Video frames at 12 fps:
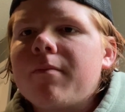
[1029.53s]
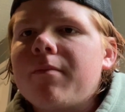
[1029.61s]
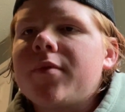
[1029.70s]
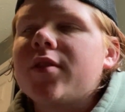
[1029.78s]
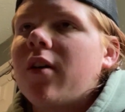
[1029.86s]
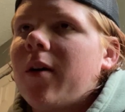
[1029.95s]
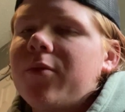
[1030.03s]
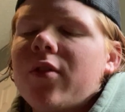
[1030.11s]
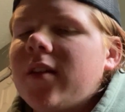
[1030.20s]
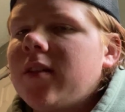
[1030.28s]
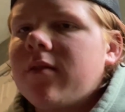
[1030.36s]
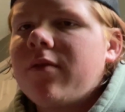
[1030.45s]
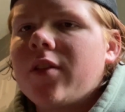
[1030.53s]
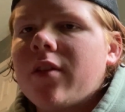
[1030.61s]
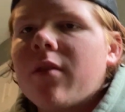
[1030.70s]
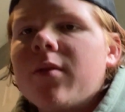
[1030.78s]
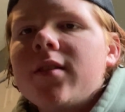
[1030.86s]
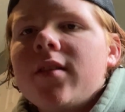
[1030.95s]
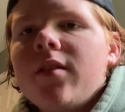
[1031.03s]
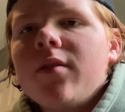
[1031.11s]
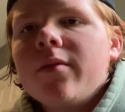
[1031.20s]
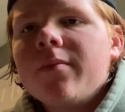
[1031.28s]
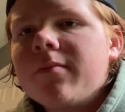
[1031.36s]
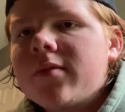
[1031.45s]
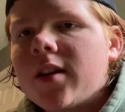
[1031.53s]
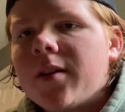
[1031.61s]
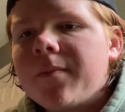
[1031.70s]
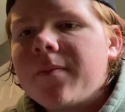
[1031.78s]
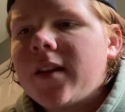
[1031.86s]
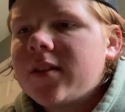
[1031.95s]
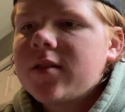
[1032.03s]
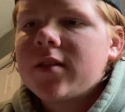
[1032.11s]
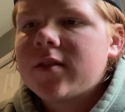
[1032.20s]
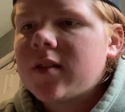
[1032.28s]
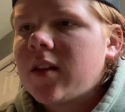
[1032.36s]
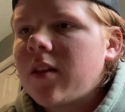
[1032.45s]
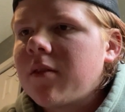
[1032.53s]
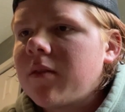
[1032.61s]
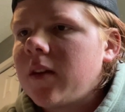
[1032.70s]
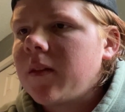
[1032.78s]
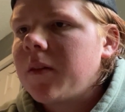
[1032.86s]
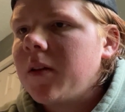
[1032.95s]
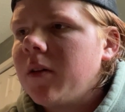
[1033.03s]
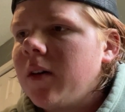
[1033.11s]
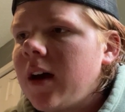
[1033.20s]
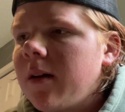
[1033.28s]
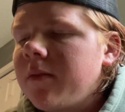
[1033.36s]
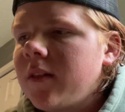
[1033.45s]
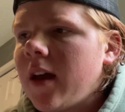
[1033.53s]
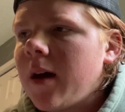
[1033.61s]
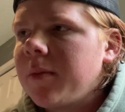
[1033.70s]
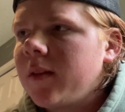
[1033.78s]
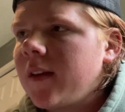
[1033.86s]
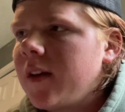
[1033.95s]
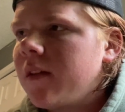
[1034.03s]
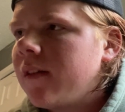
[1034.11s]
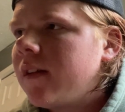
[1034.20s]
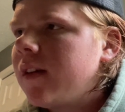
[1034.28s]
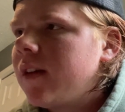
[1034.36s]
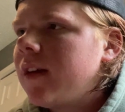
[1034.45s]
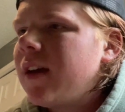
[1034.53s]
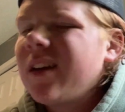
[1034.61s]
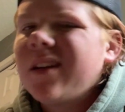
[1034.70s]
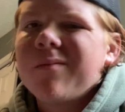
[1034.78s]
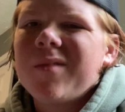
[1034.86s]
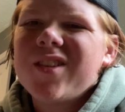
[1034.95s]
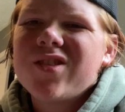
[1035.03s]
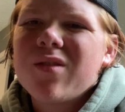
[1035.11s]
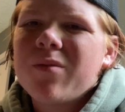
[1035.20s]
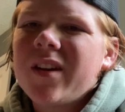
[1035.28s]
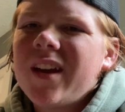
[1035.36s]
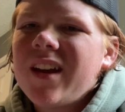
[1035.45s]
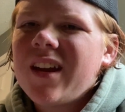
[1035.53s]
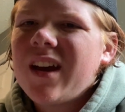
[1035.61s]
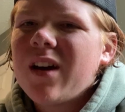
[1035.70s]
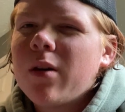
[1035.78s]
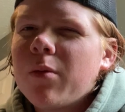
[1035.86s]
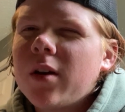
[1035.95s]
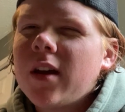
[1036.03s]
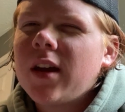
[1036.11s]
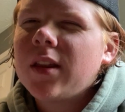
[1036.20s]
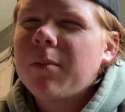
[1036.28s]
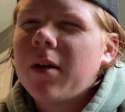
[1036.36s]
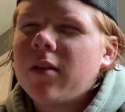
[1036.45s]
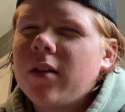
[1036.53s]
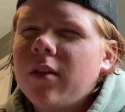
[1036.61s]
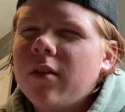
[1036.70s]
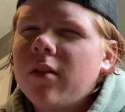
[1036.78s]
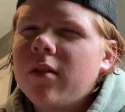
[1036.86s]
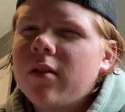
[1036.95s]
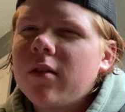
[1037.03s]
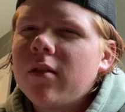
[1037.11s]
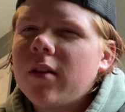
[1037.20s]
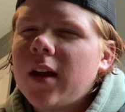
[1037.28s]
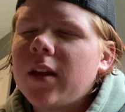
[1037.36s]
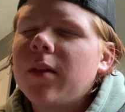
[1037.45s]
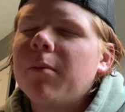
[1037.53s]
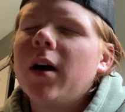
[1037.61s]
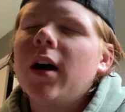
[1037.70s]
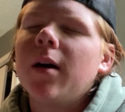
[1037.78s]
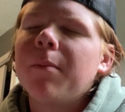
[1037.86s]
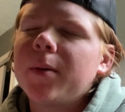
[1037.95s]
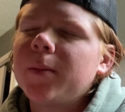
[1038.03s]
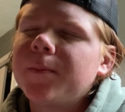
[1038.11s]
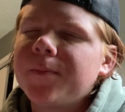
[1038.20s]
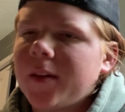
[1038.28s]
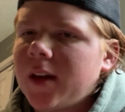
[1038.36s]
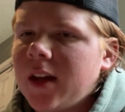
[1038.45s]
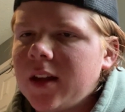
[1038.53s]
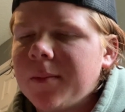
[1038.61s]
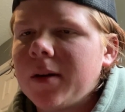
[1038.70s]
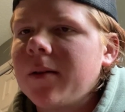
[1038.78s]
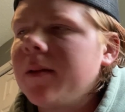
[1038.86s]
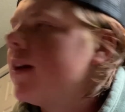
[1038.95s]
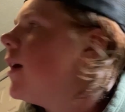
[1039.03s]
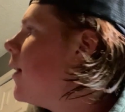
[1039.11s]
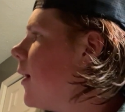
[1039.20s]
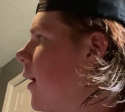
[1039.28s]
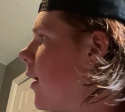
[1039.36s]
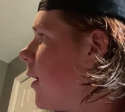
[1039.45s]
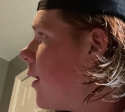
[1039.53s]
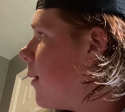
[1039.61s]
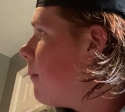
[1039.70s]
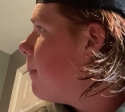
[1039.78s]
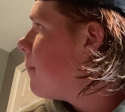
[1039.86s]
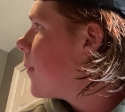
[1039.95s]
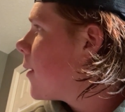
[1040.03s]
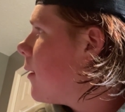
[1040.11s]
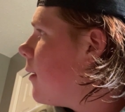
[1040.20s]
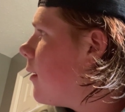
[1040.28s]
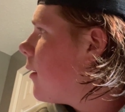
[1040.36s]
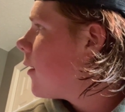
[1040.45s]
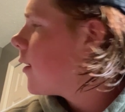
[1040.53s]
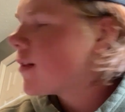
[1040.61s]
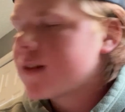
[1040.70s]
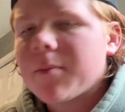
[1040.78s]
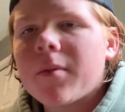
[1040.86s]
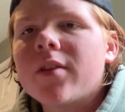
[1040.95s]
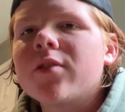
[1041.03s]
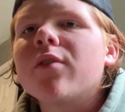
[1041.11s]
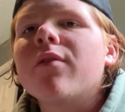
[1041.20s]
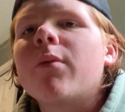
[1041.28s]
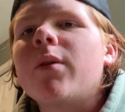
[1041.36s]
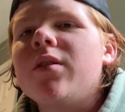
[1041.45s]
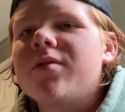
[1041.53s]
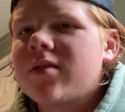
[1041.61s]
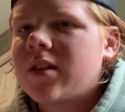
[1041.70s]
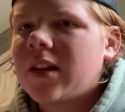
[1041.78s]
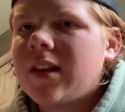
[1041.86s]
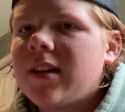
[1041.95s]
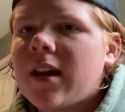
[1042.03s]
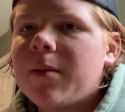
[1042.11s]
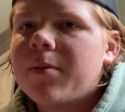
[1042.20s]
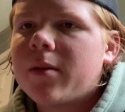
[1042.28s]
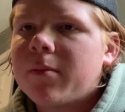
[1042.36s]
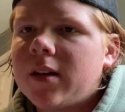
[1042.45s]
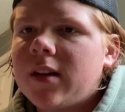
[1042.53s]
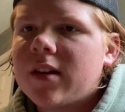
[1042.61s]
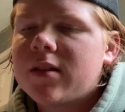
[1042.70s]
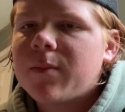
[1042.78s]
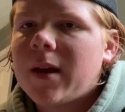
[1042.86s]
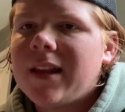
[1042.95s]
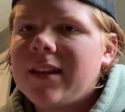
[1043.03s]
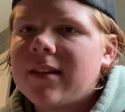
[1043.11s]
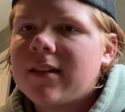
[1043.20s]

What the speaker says: So I'm trying to figure out what to do. So that's just another thing that'll have to happen later. I'm not sure how I want to hang them out either. Hang them up, not hang them up. Because I'm not sure if I want to use sticky tape on my nice paint.